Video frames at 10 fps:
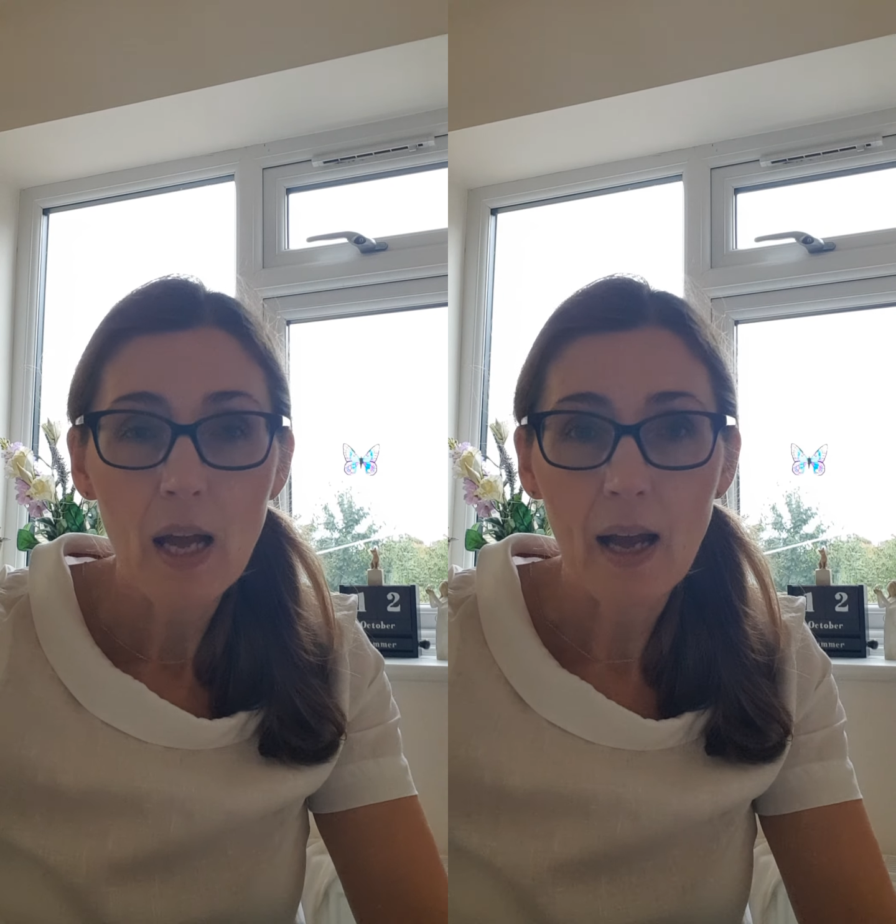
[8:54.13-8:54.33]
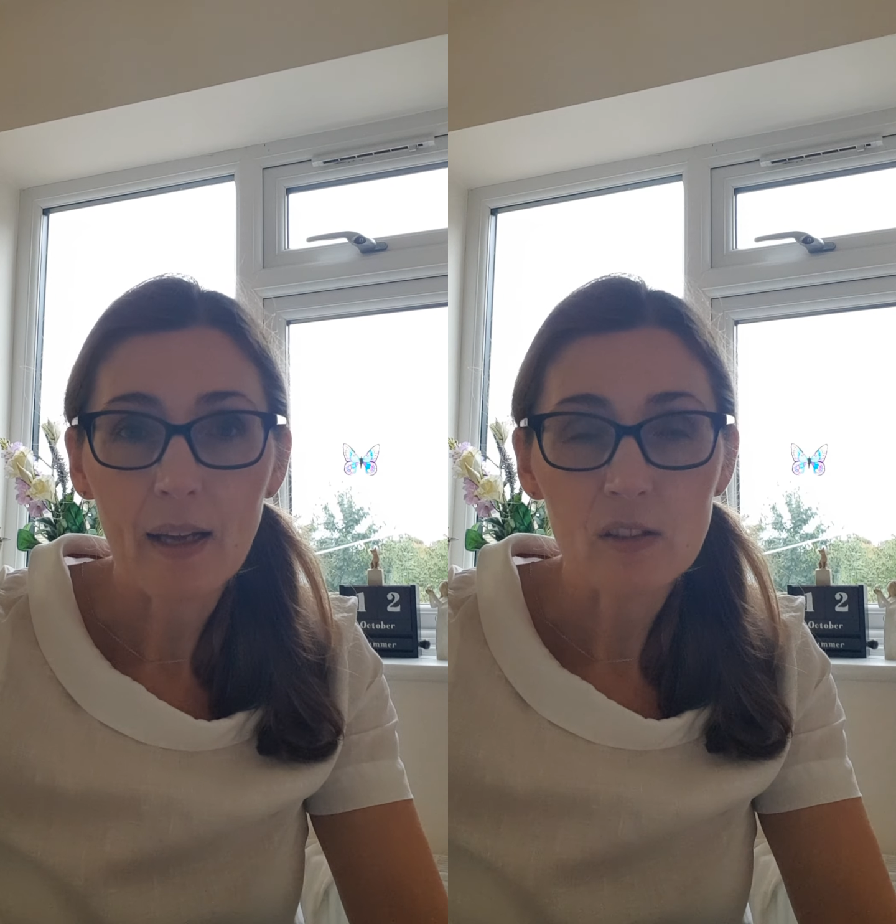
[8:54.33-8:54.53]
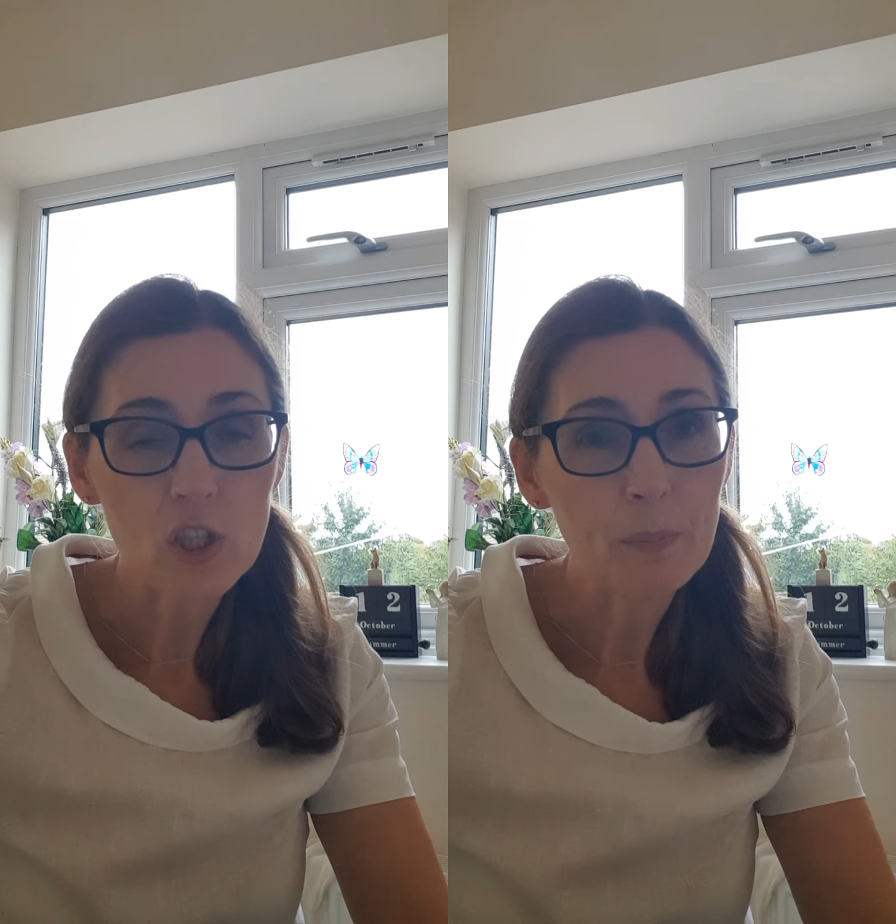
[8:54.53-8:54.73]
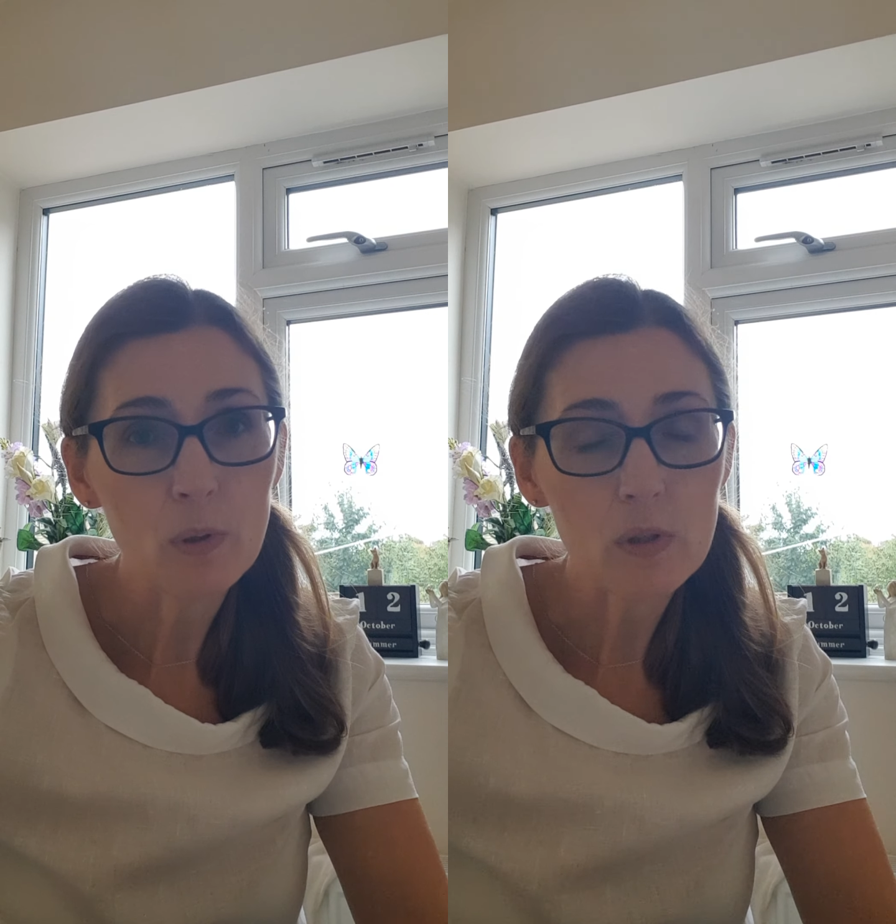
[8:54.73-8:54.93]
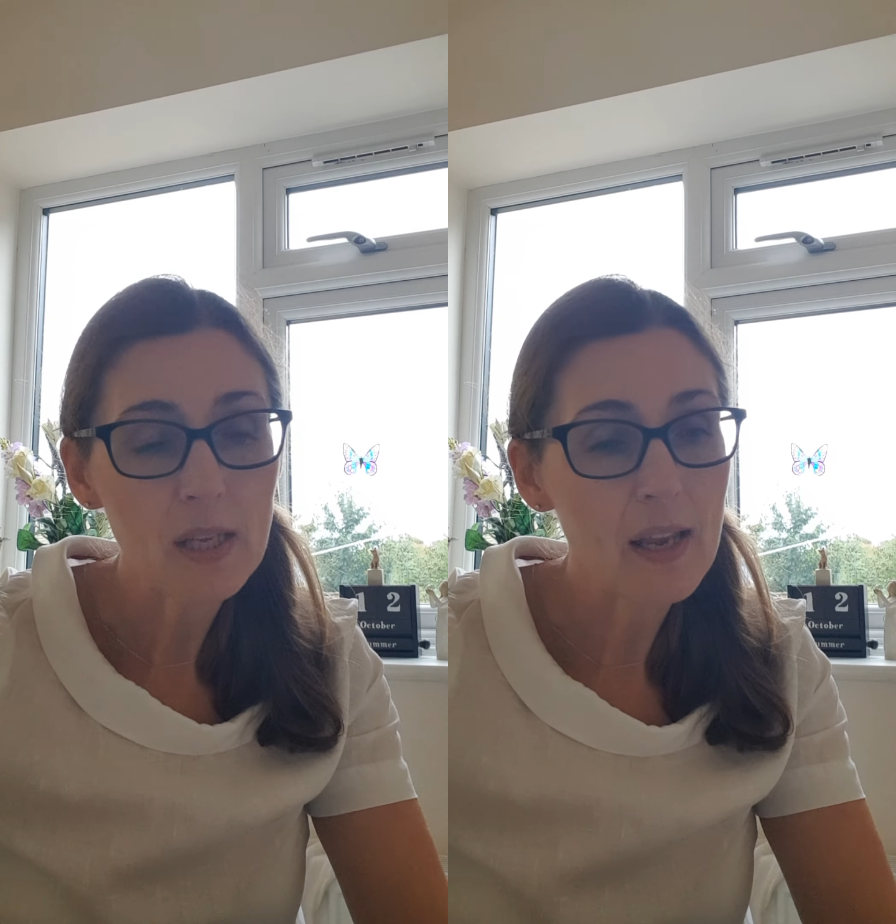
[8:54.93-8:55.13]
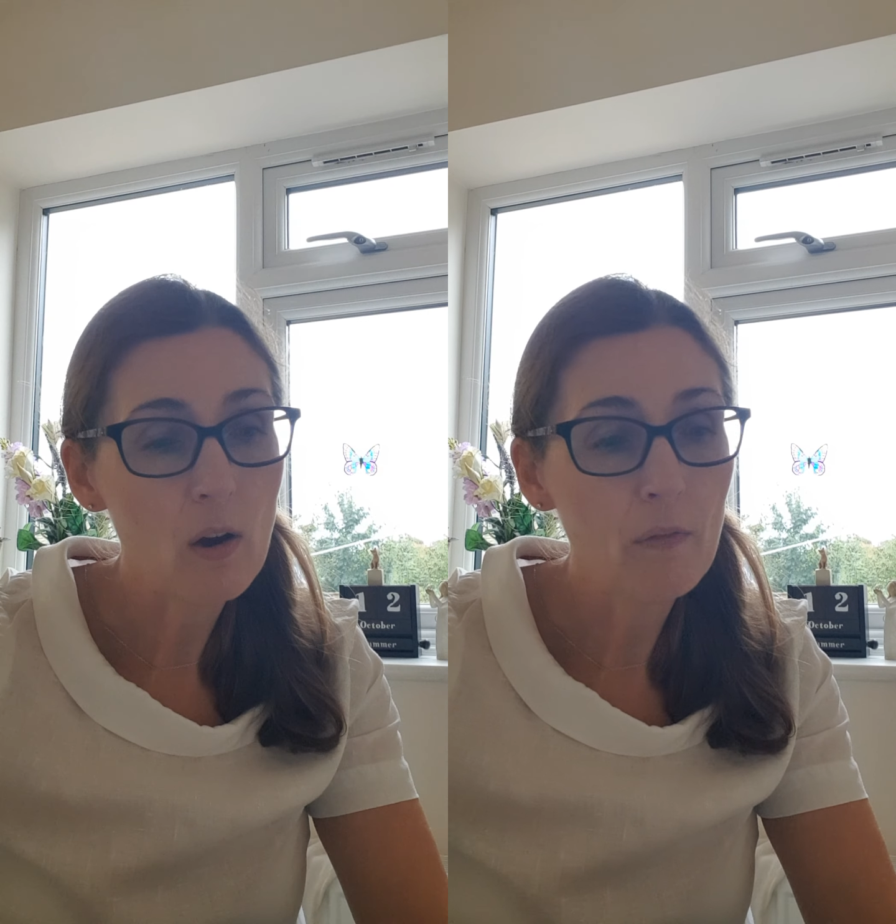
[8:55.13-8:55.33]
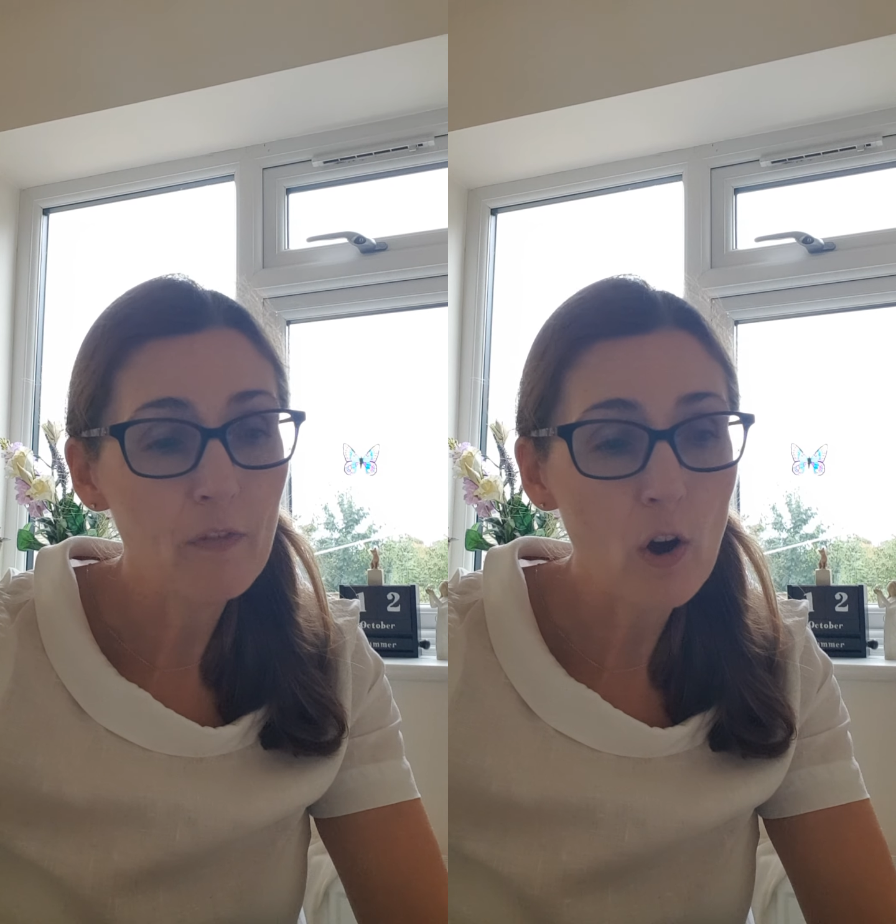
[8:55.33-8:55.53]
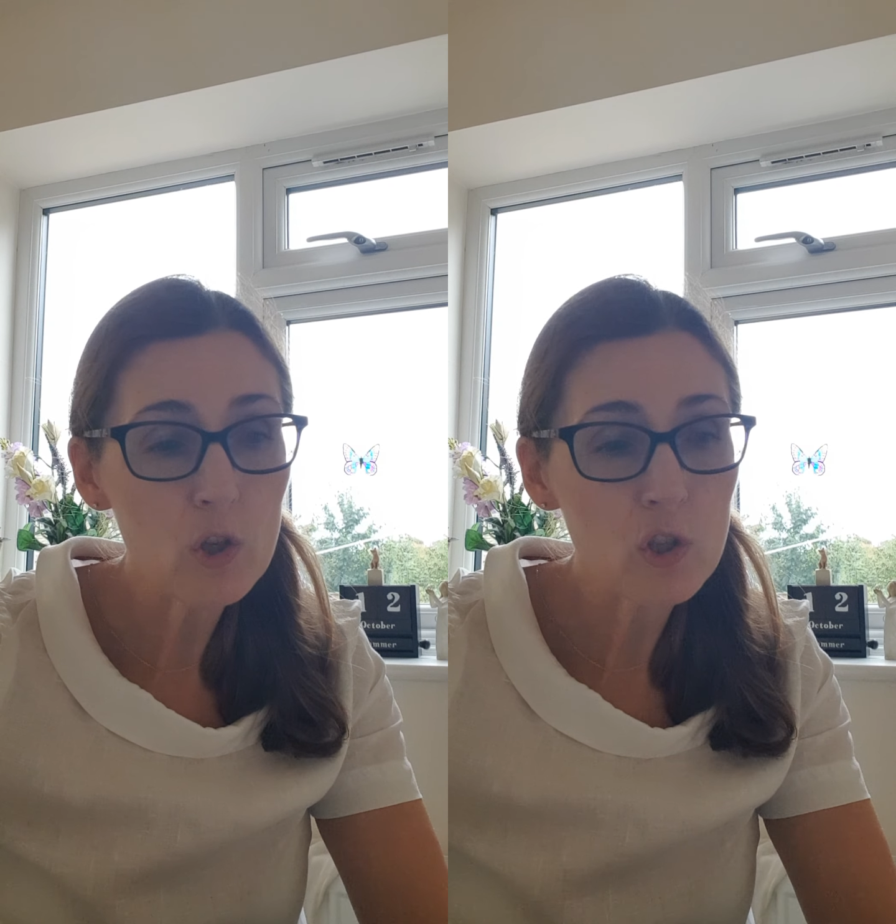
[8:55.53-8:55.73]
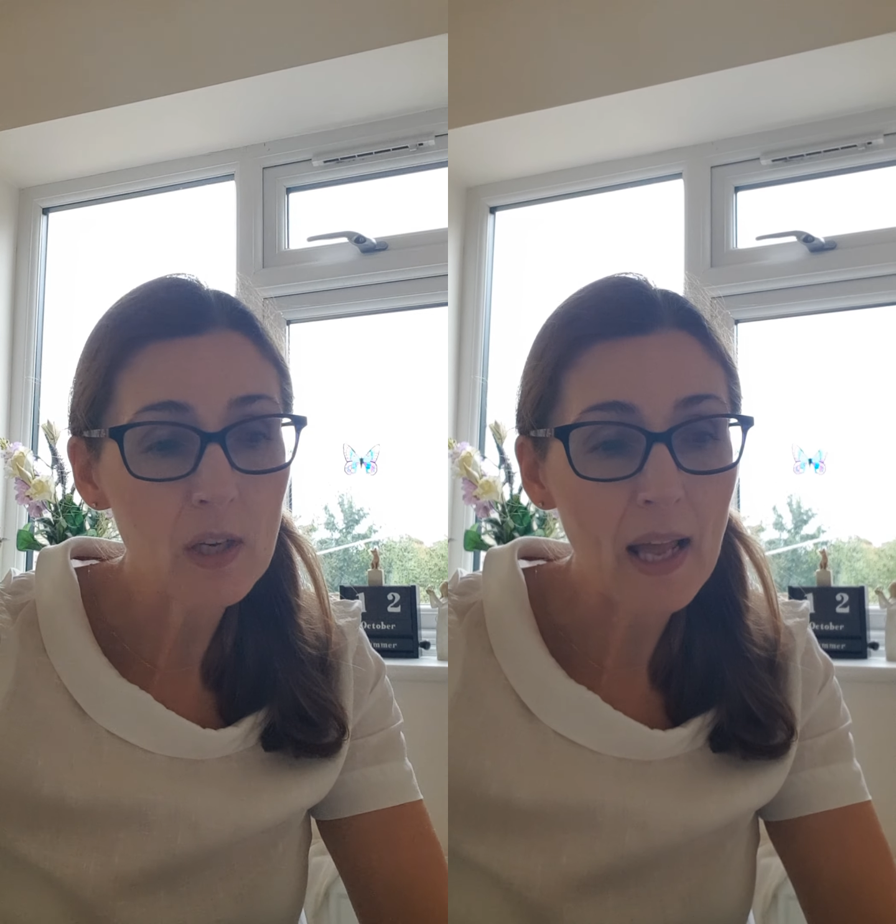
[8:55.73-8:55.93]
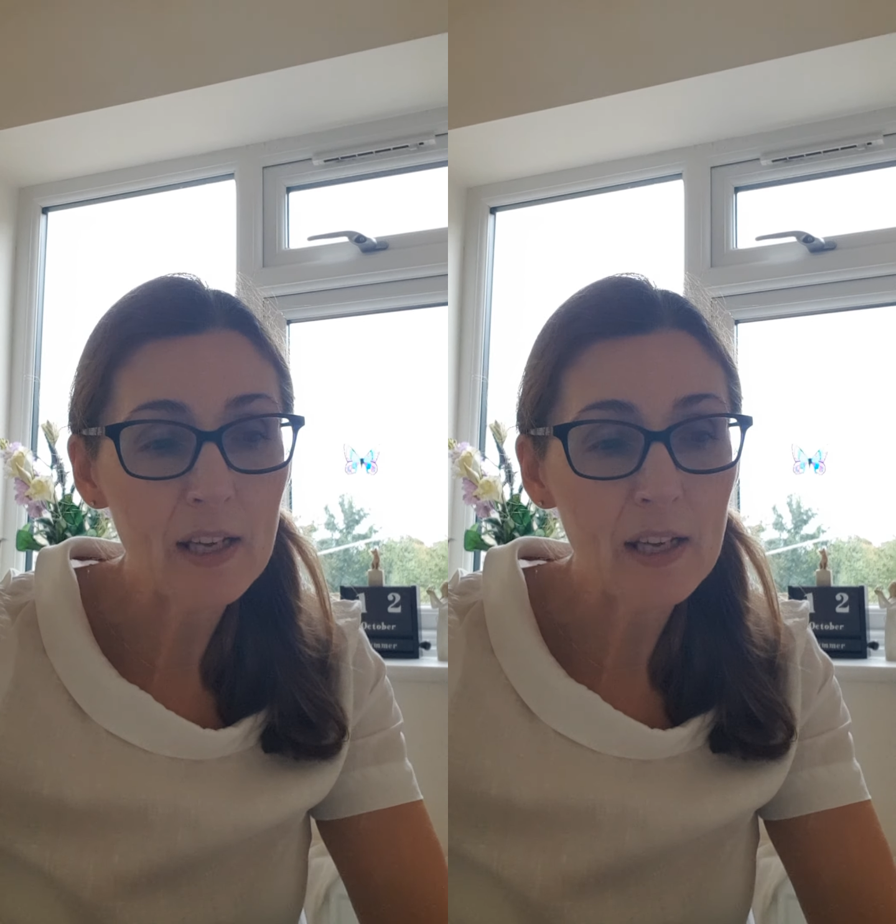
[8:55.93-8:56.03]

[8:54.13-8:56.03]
And she puts here, unfortunately,